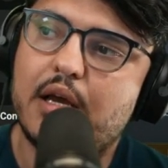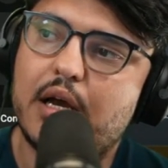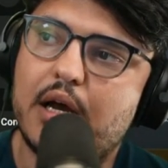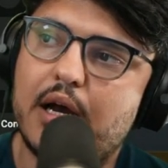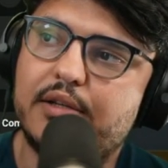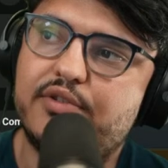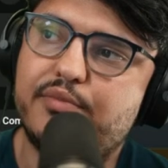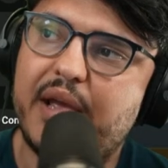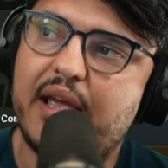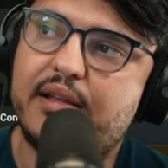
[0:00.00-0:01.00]
to
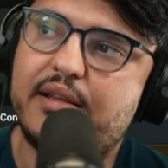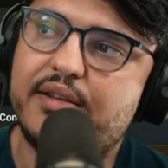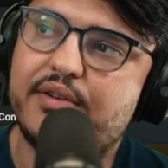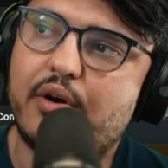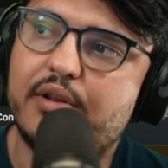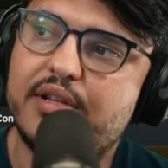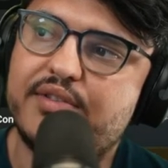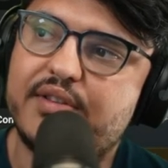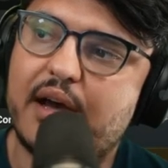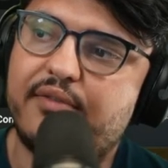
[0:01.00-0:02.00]
make all this
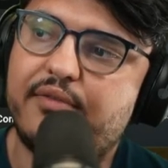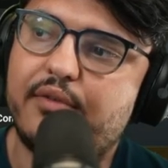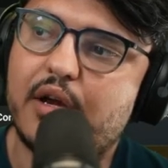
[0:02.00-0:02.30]
stuff